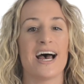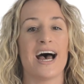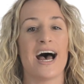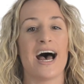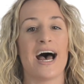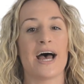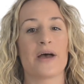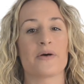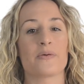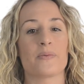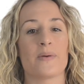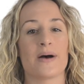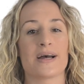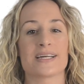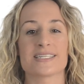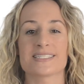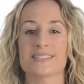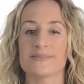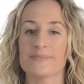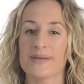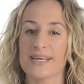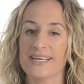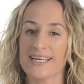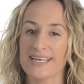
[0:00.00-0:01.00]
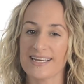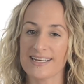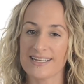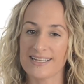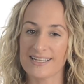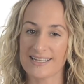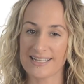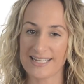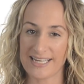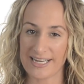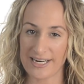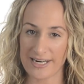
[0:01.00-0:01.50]
I want to make it
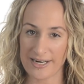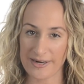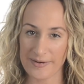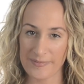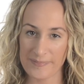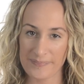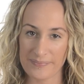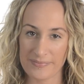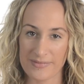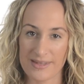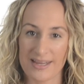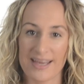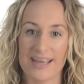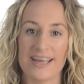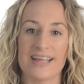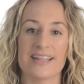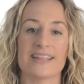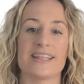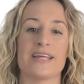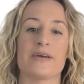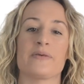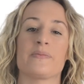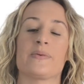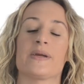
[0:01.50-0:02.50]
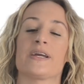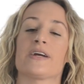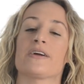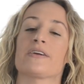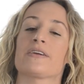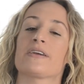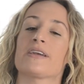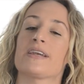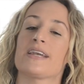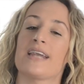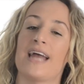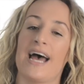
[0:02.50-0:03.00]
clear that we are
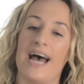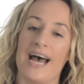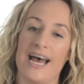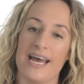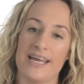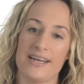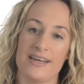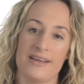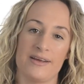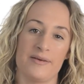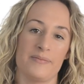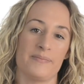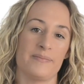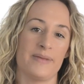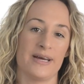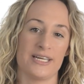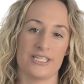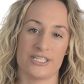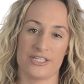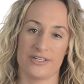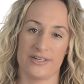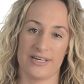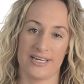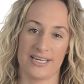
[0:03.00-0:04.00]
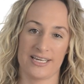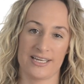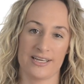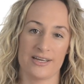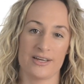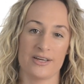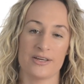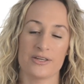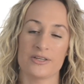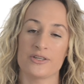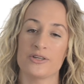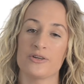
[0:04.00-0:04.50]
not measuring
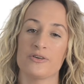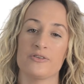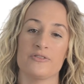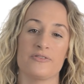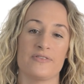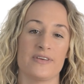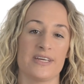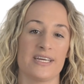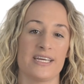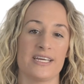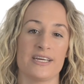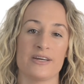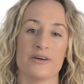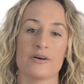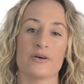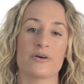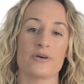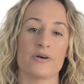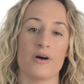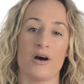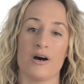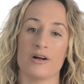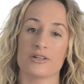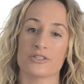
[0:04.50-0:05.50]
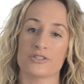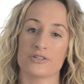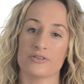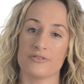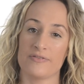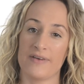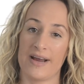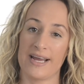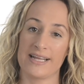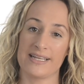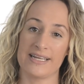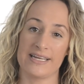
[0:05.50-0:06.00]
U V or
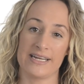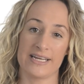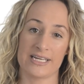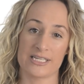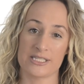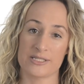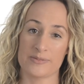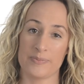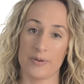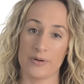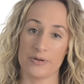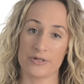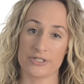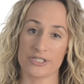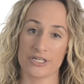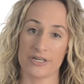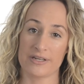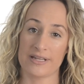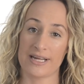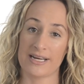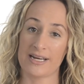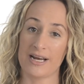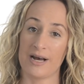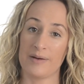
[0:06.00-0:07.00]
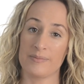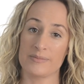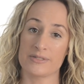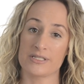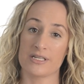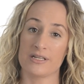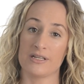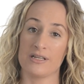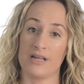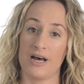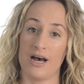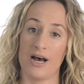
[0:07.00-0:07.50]
ultraviolet exposure that comes
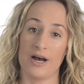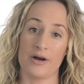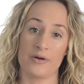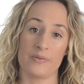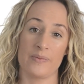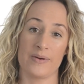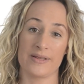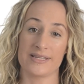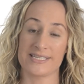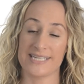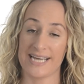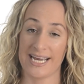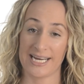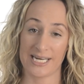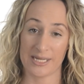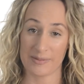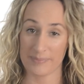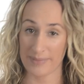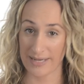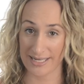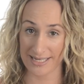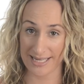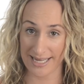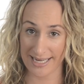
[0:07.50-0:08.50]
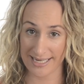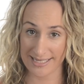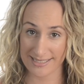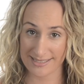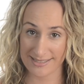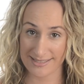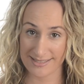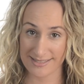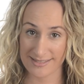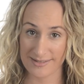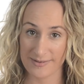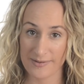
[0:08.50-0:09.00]
along with tanning bed lights.
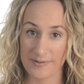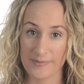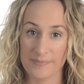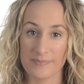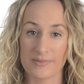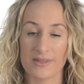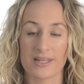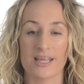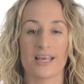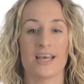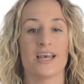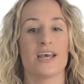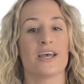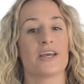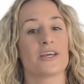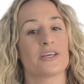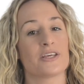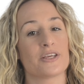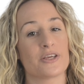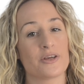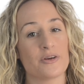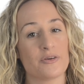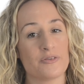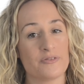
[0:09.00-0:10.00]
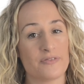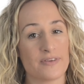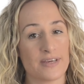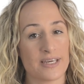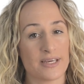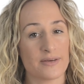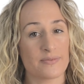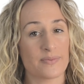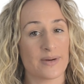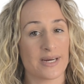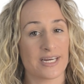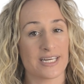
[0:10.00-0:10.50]
U
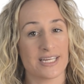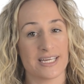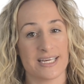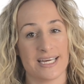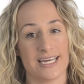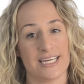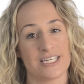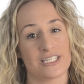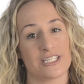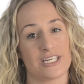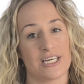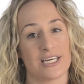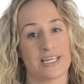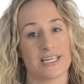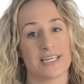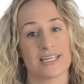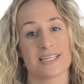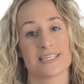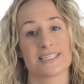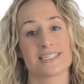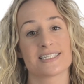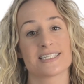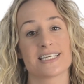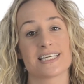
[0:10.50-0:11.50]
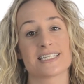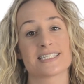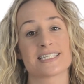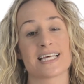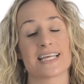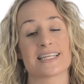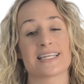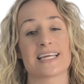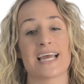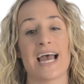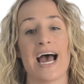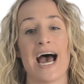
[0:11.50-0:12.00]
V radiation sits
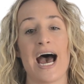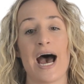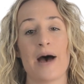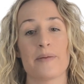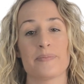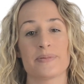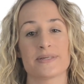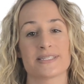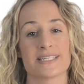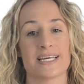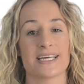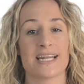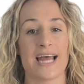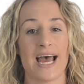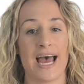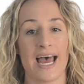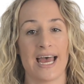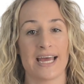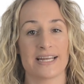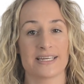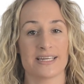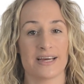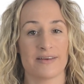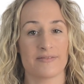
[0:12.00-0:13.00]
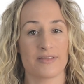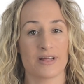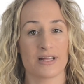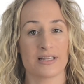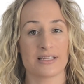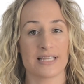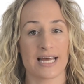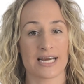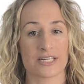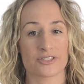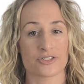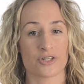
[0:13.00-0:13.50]
on the opposite end of the
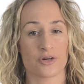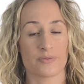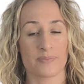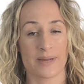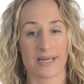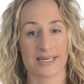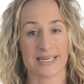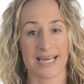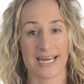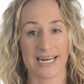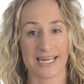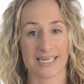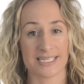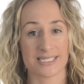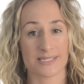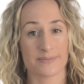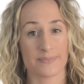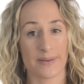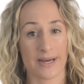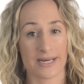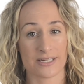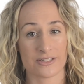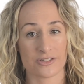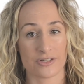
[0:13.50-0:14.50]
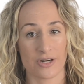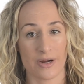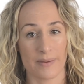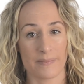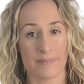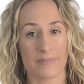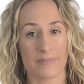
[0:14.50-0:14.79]
electromagnetic spectrum